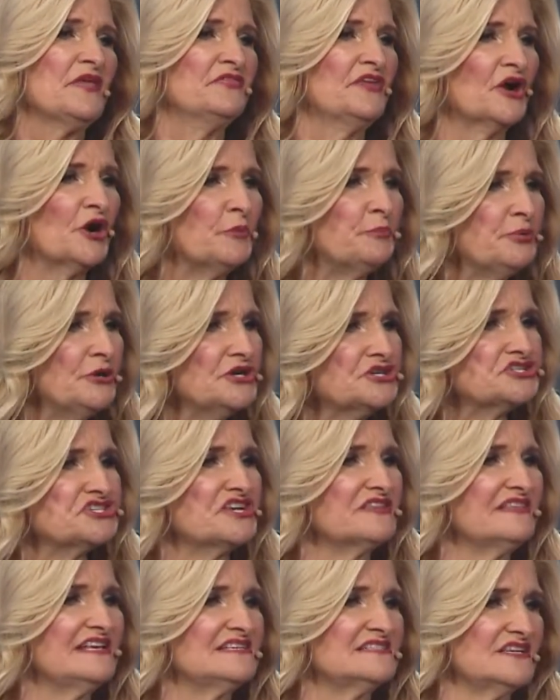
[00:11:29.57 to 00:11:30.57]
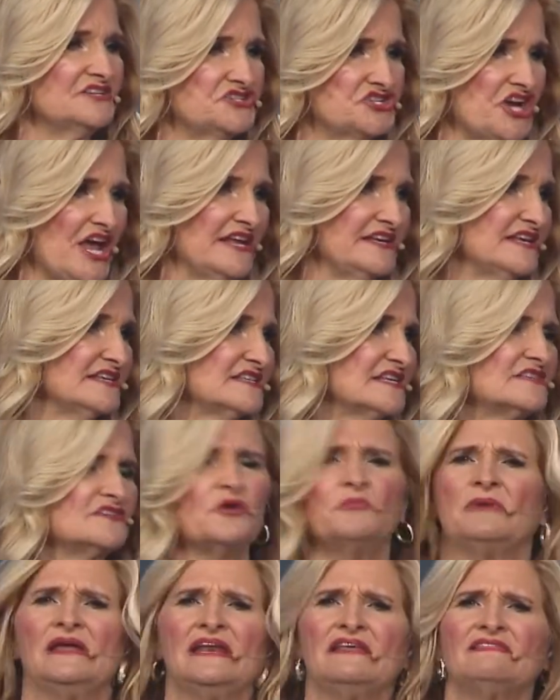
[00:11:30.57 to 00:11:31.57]
They're pushing these agendas. And so
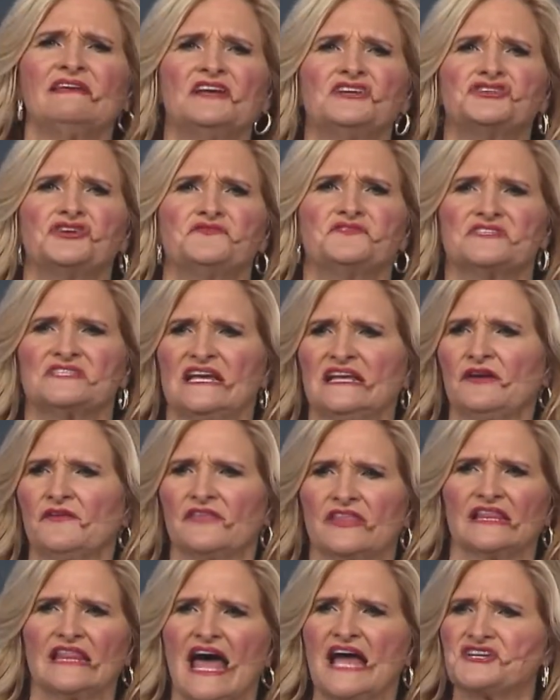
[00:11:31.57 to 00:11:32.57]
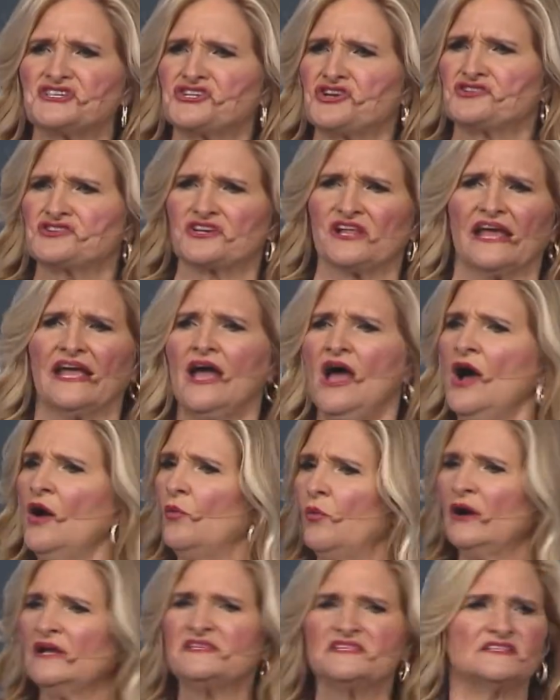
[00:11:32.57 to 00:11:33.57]
many things you've seen over the last years, you're like,
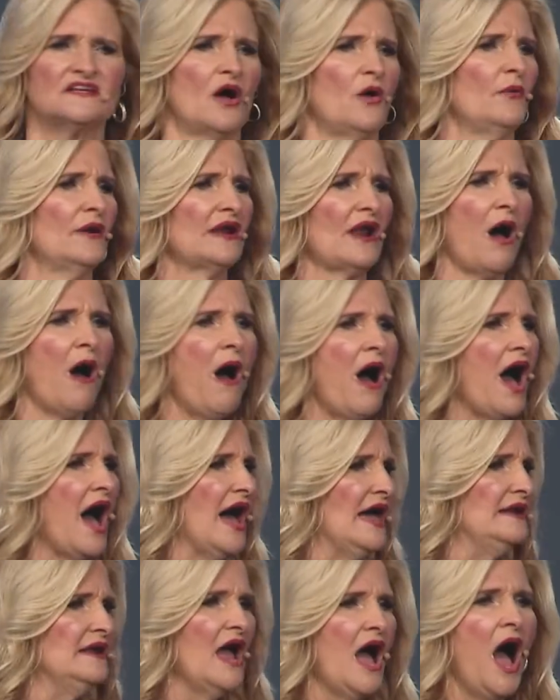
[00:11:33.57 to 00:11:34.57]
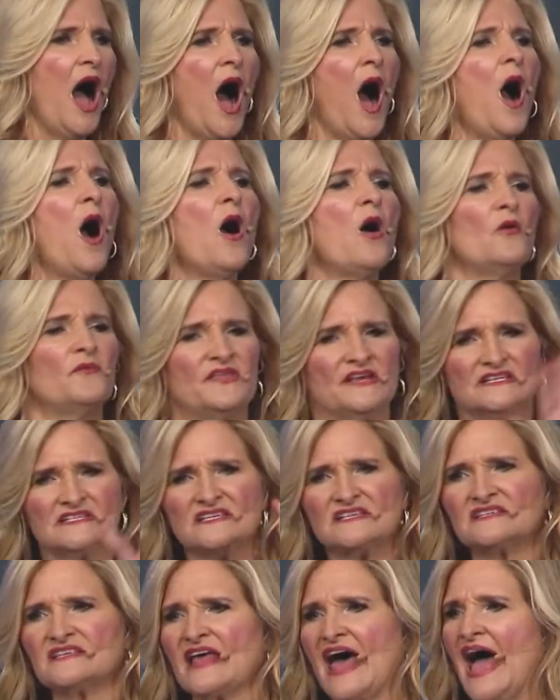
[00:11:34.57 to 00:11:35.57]
what's going on? Oh, this
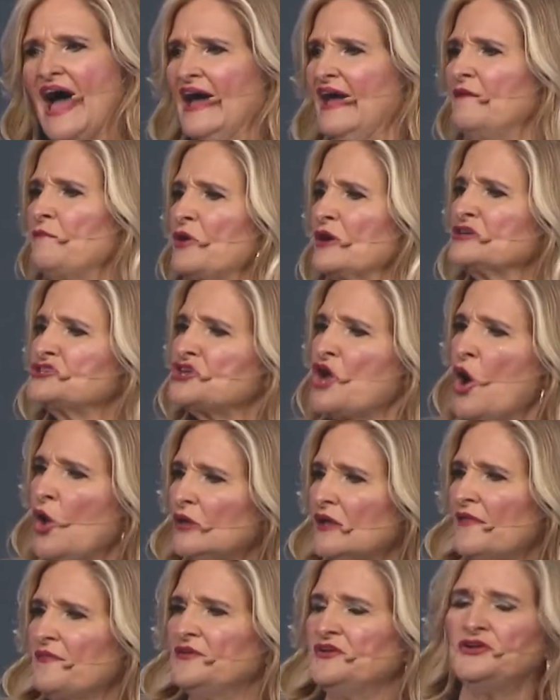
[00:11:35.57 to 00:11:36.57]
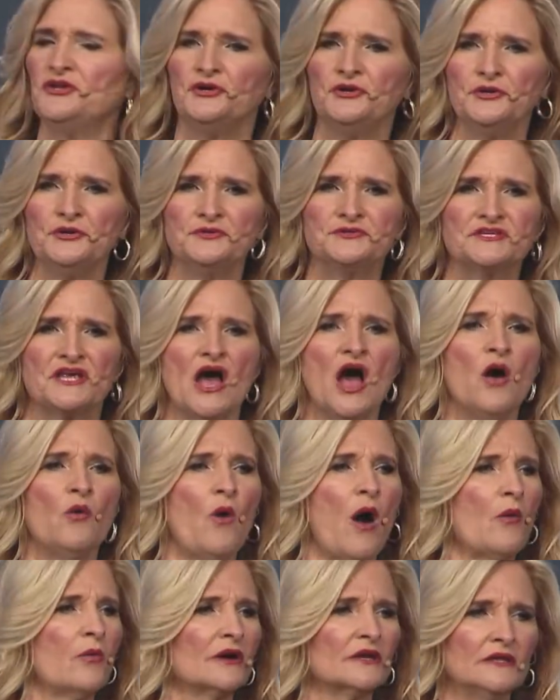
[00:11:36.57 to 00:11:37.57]
is that. And we're told on the news
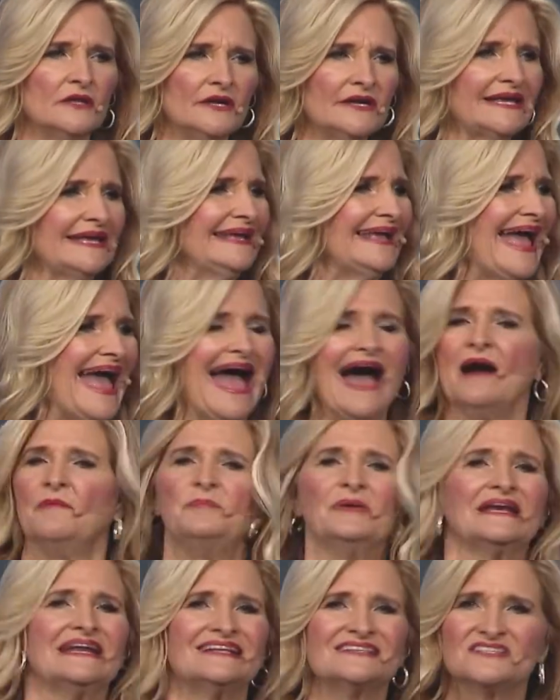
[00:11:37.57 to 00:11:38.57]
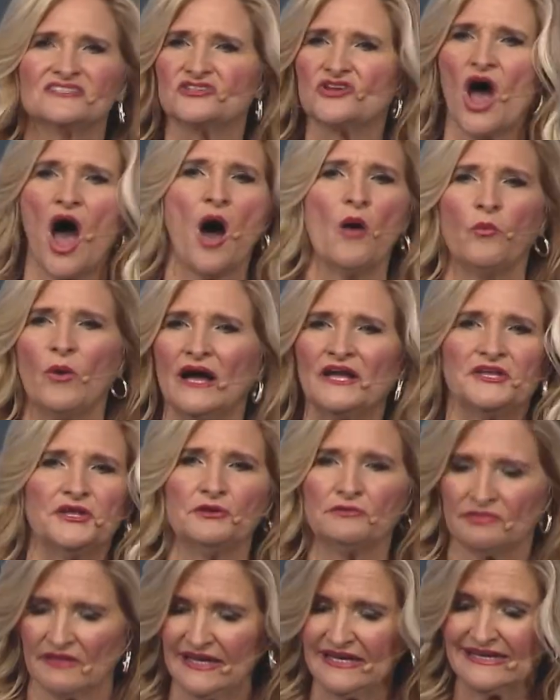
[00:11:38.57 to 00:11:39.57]
what we're looking at, but it's not what
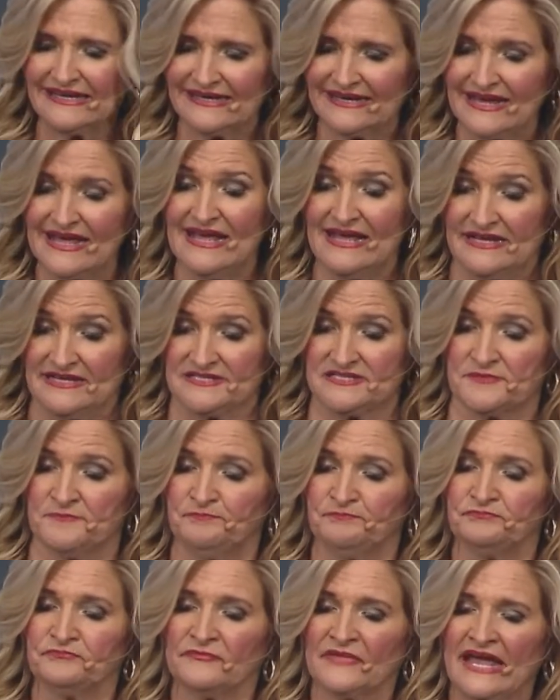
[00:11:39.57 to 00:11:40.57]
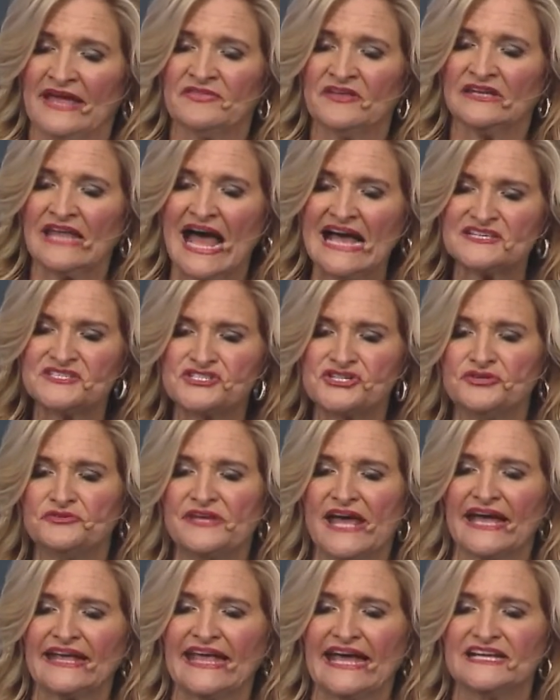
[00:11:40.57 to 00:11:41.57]
you think it is. In the last two
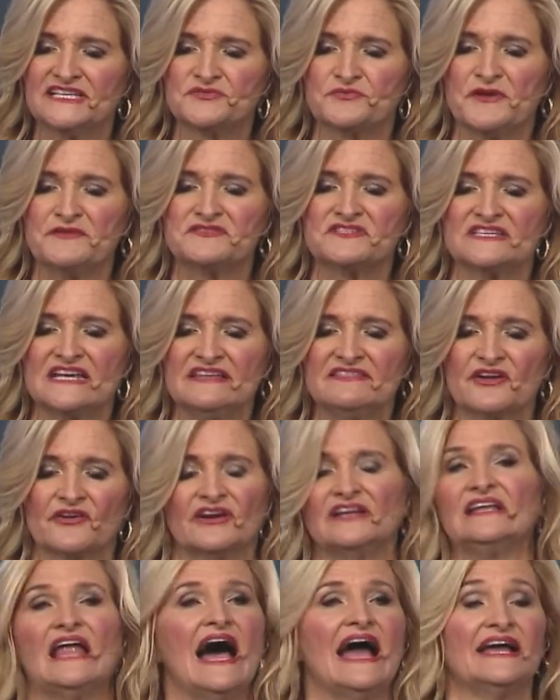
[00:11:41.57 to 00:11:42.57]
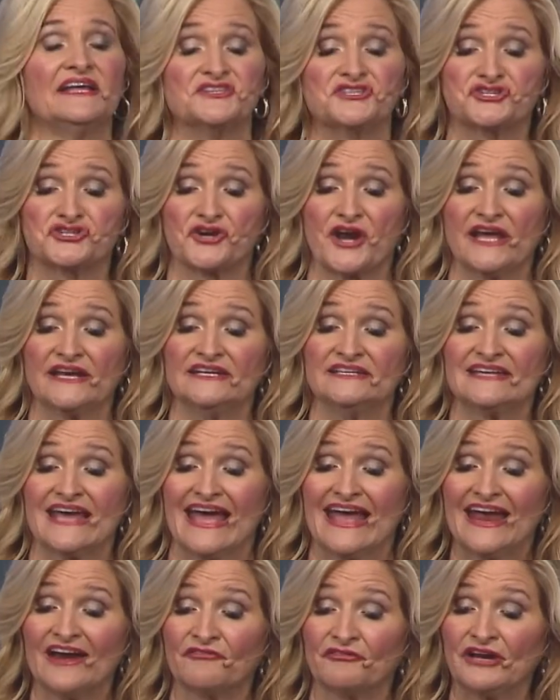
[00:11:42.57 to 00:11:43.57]
decades, we've seen their alliance tread
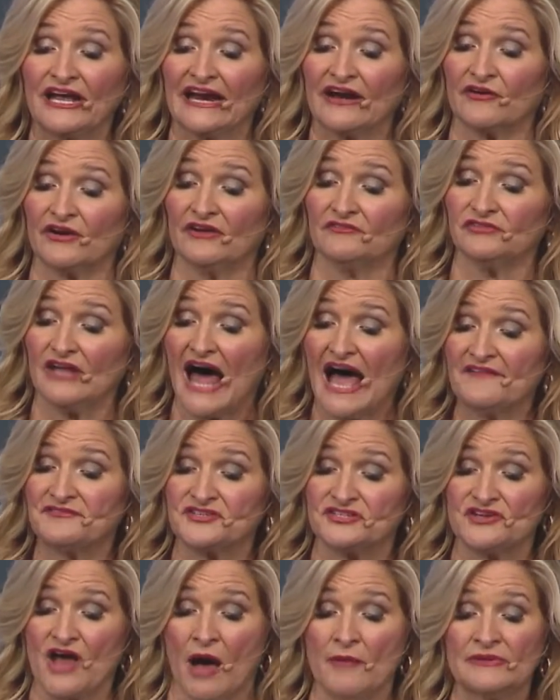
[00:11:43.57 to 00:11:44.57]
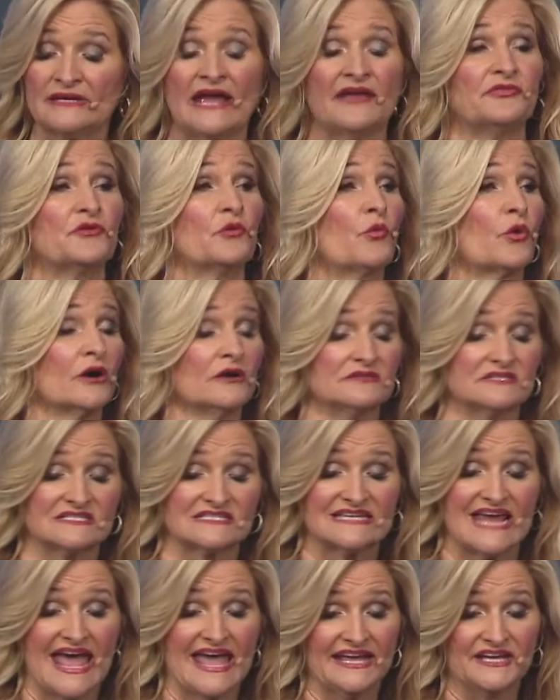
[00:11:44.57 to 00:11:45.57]
into every area of life to dominate the world
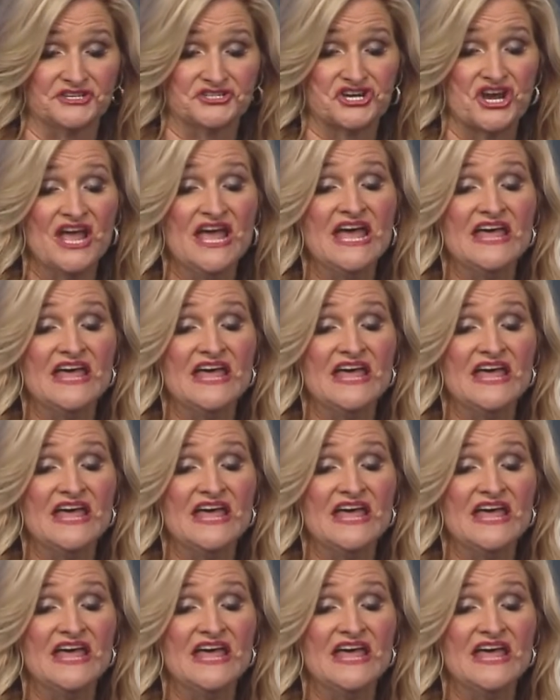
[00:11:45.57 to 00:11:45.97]
stage.